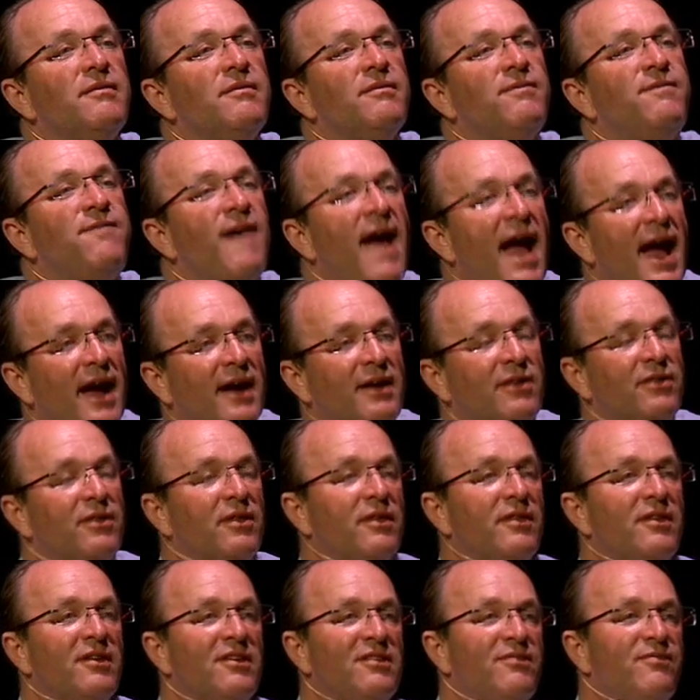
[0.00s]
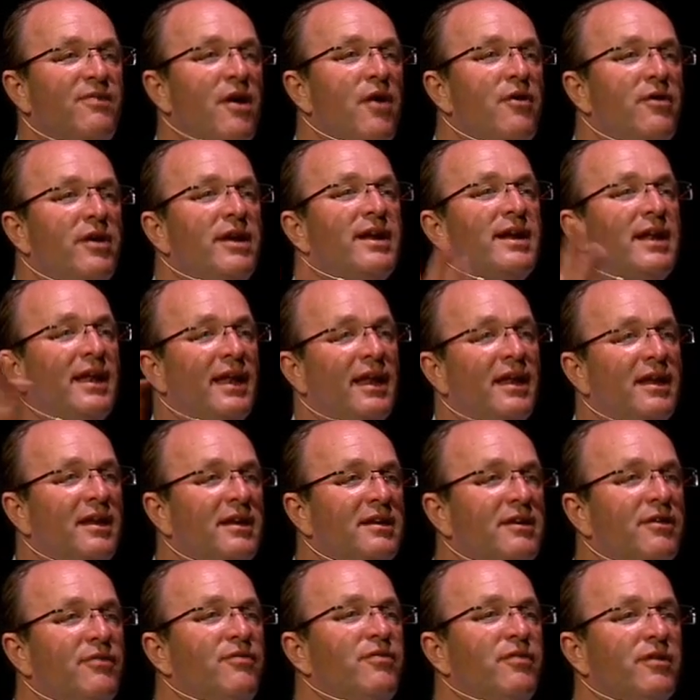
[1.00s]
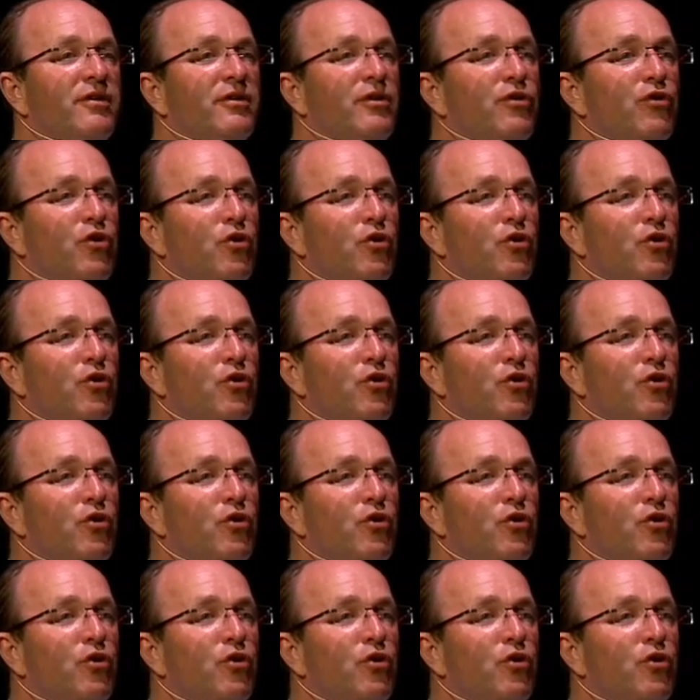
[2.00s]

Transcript: fact that there's very clearly different